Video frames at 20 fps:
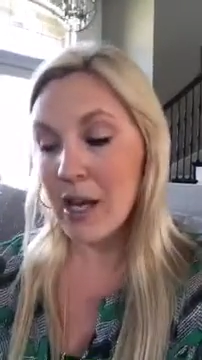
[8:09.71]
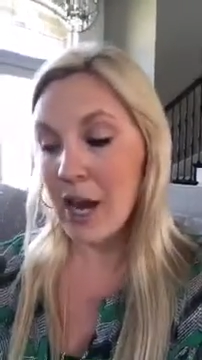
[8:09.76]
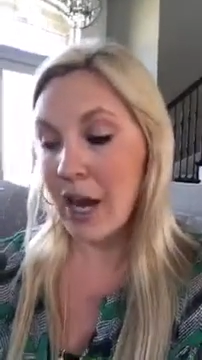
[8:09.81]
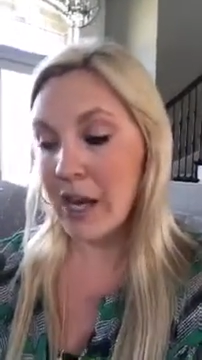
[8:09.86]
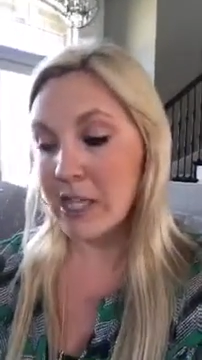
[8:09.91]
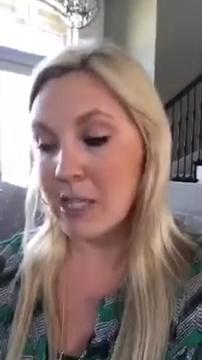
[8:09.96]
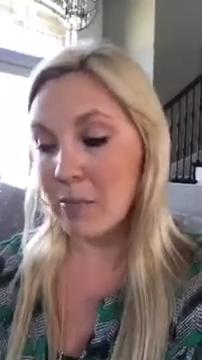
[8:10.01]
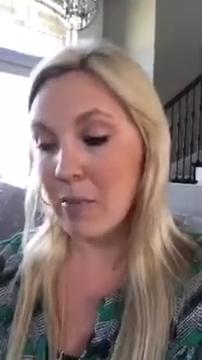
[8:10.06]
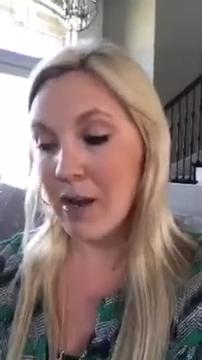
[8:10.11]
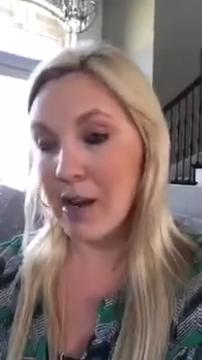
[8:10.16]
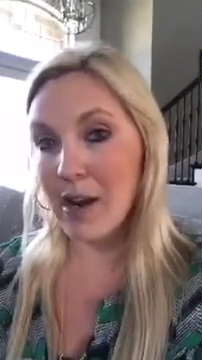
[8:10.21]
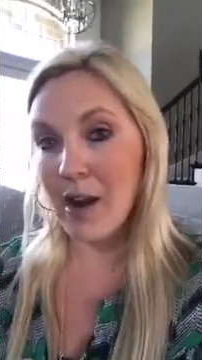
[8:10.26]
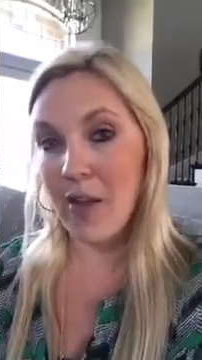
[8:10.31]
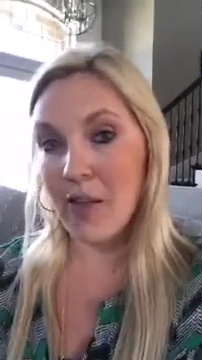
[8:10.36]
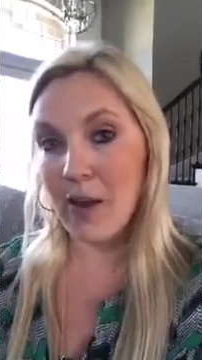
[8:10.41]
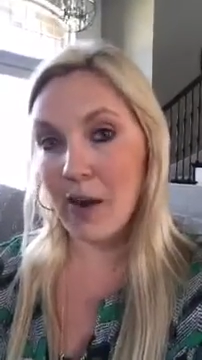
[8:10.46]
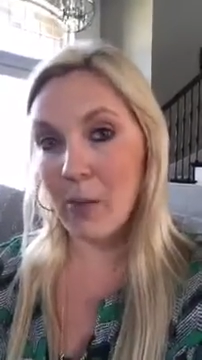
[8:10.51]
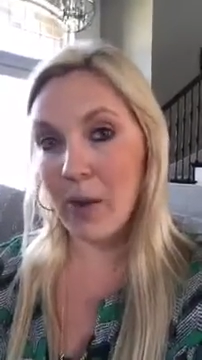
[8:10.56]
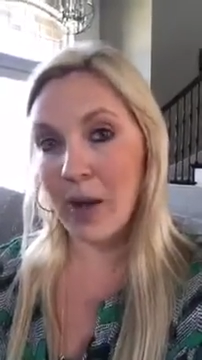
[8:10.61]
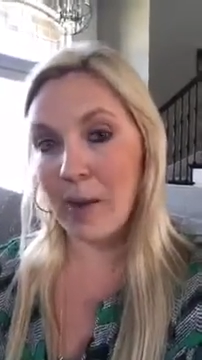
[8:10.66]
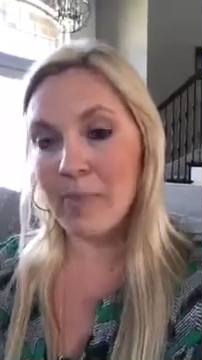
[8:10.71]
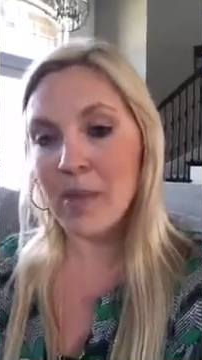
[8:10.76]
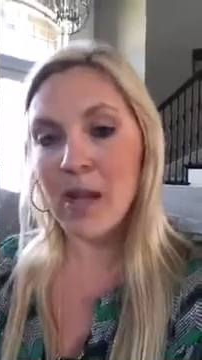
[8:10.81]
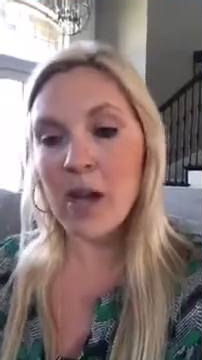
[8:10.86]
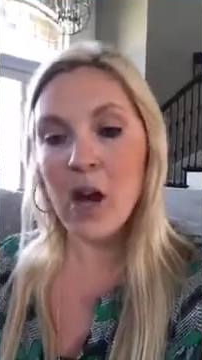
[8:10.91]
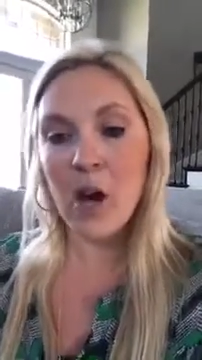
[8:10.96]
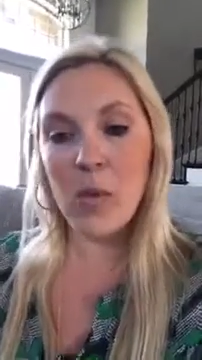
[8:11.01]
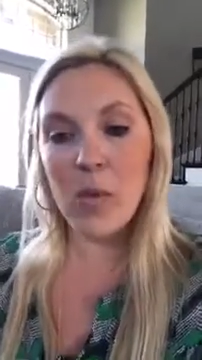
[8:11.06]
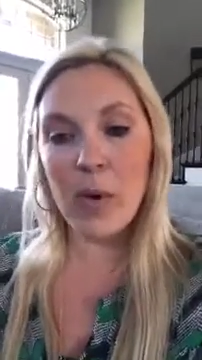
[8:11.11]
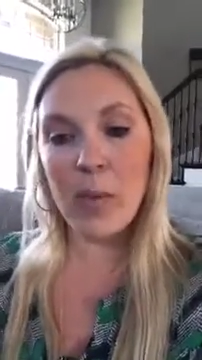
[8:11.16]
I spend it on that way.
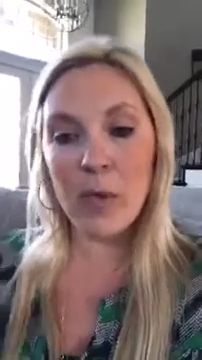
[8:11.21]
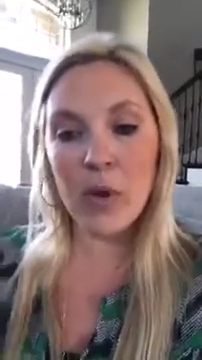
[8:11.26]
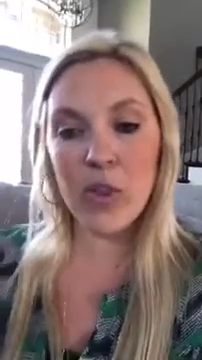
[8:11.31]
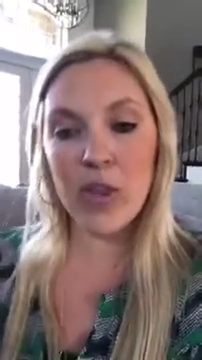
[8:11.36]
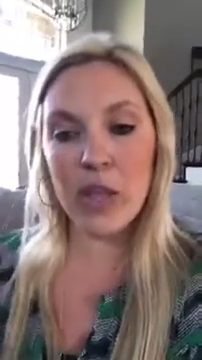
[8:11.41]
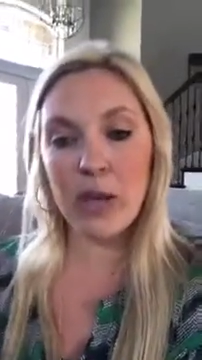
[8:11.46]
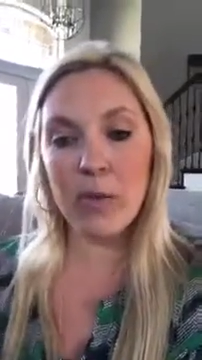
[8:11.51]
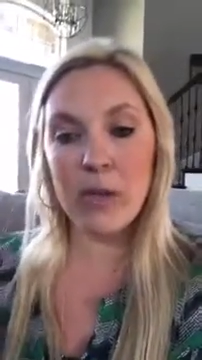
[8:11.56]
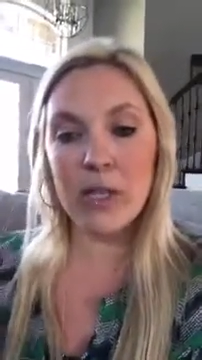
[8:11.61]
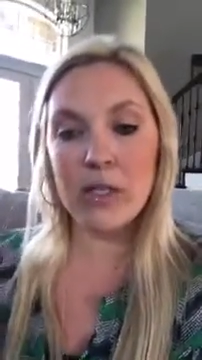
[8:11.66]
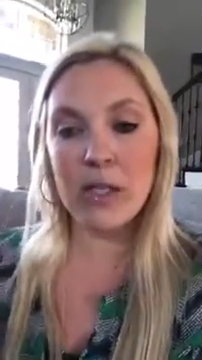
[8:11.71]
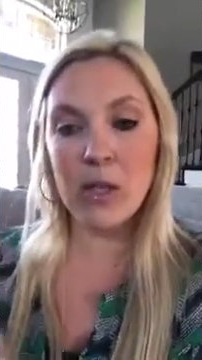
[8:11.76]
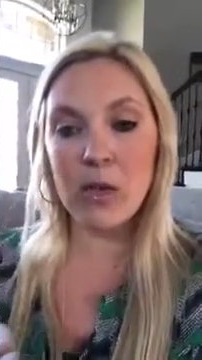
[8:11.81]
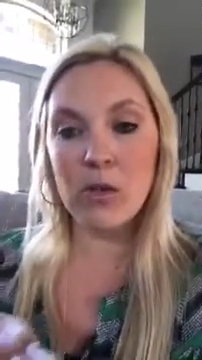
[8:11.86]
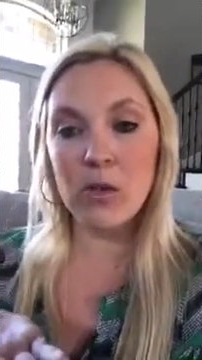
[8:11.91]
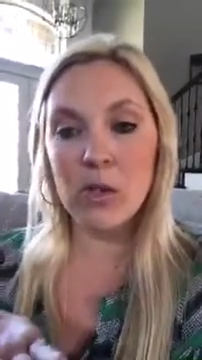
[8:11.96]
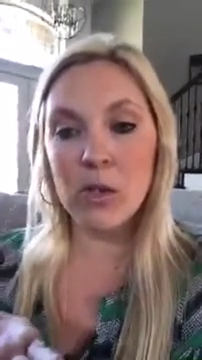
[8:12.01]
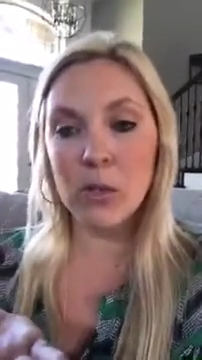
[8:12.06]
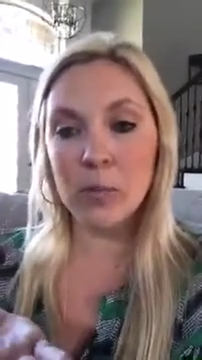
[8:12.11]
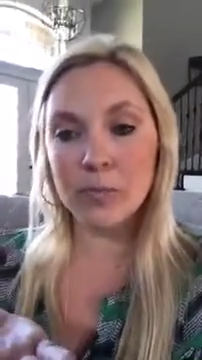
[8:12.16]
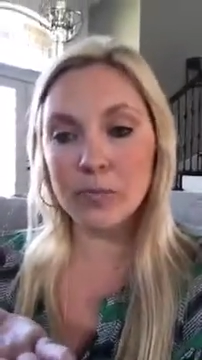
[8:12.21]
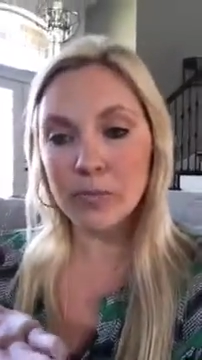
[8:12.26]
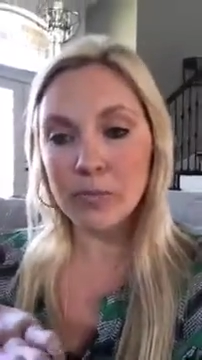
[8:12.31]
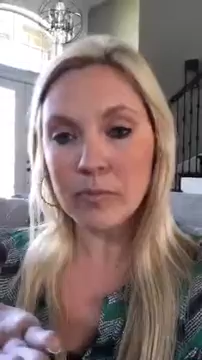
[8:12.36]
Oh, one more thing I want to tell you too.